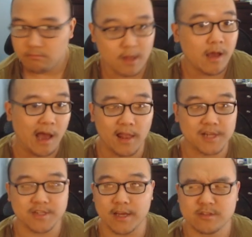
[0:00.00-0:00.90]
I
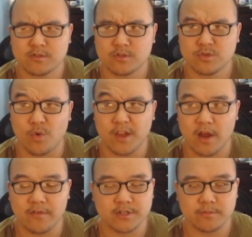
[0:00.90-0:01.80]
lost like
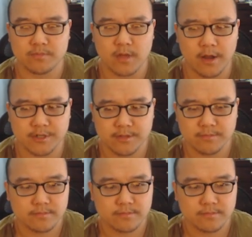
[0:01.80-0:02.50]
2,500 energy.